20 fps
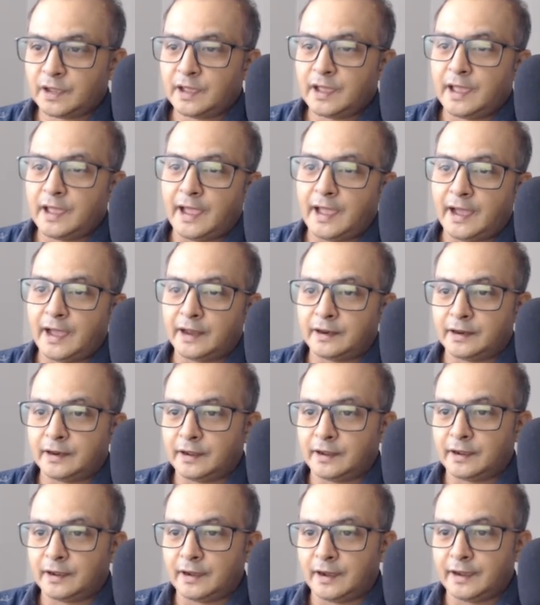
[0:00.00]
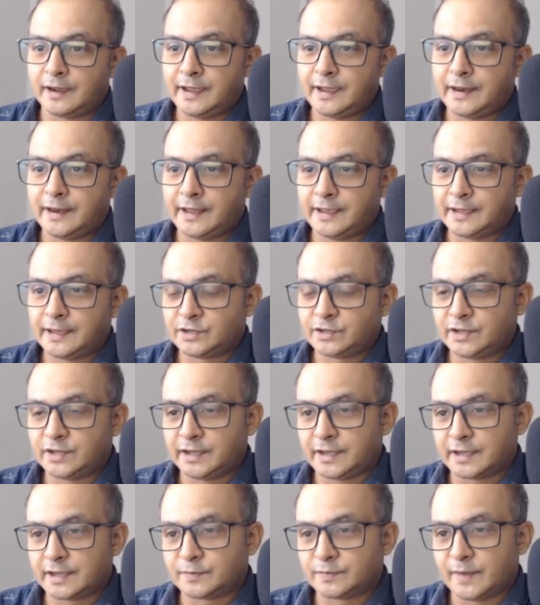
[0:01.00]
And again I can
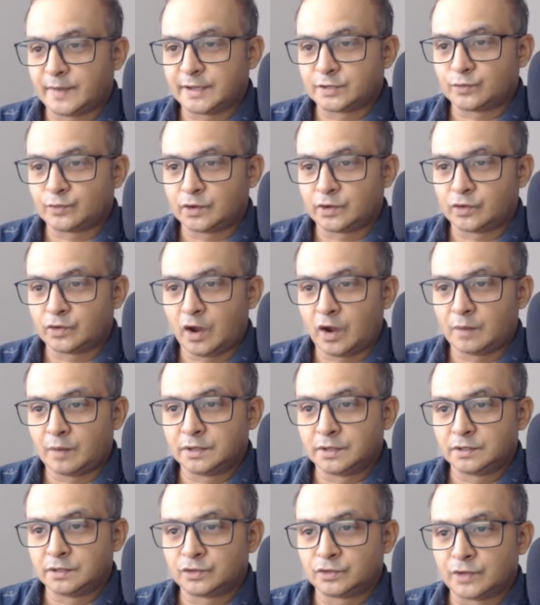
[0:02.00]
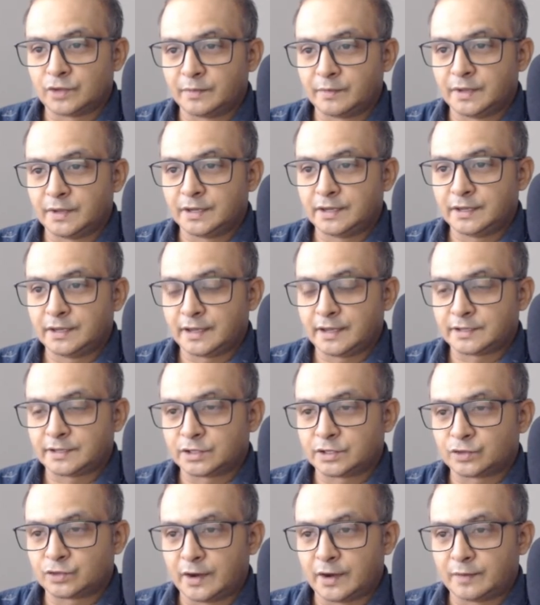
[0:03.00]
take x minus 1 common, so I'm getting x
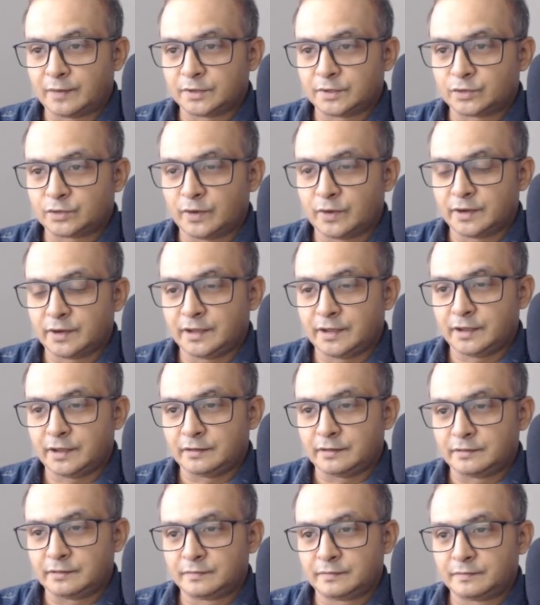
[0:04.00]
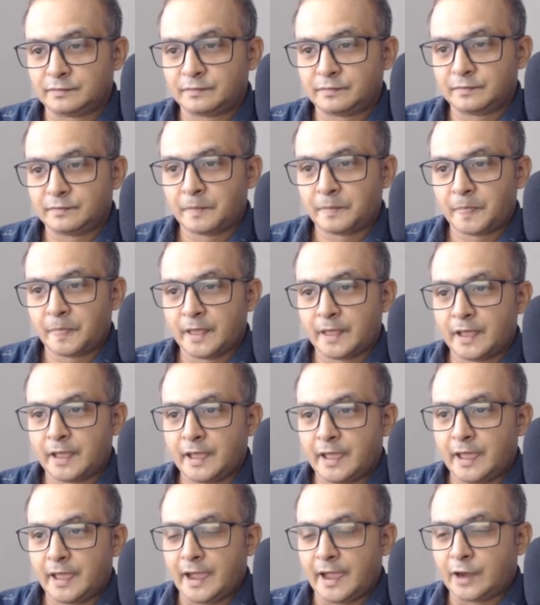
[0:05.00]
squared plus 1 here.
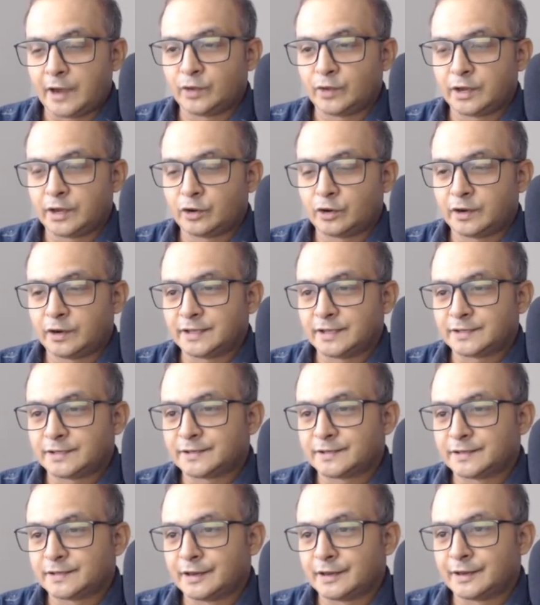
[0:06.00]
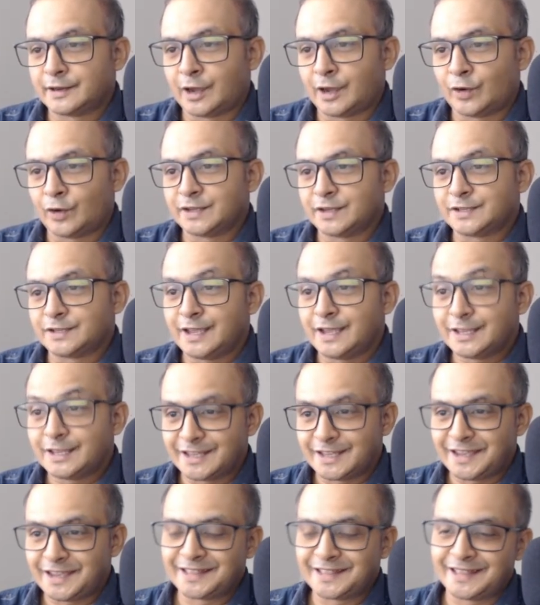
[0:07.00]
And you can notice now it is
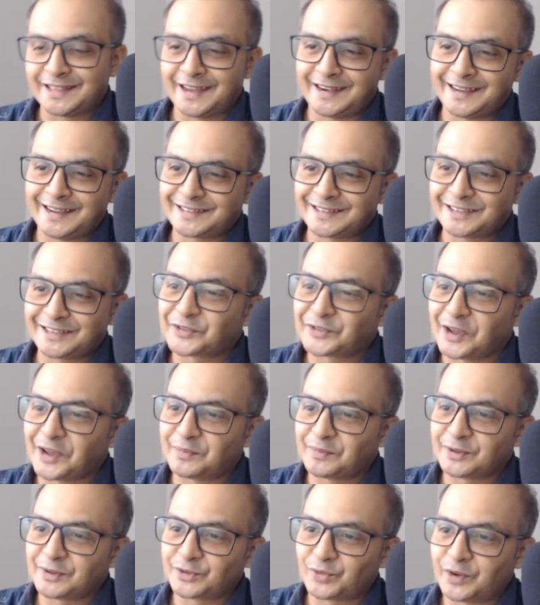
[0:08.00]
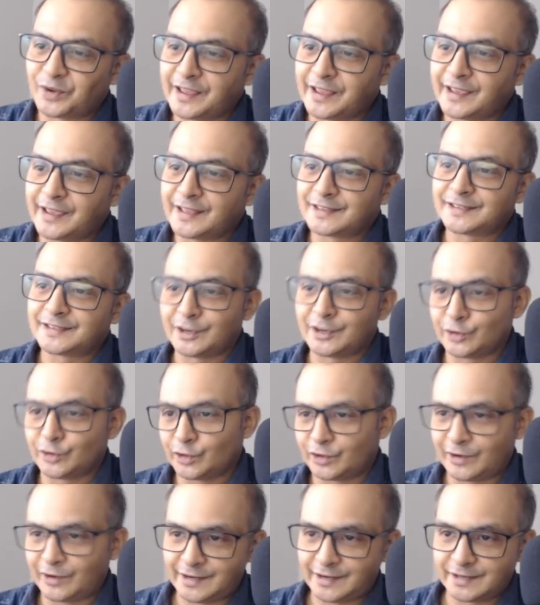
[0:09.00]
easy that x squared plus 1 I can send on
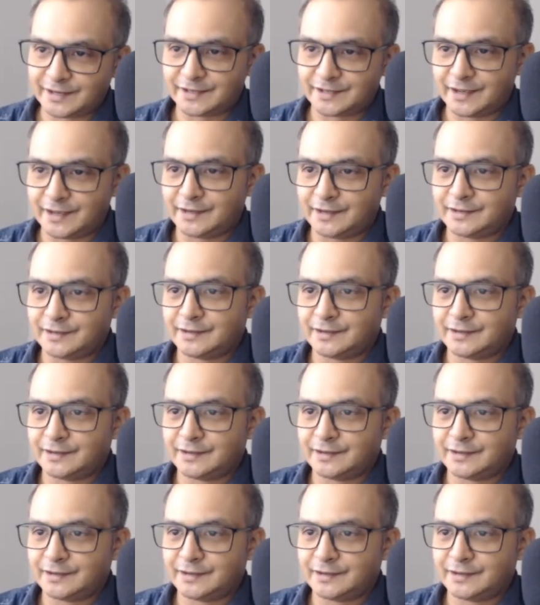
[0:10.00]
the right hand side.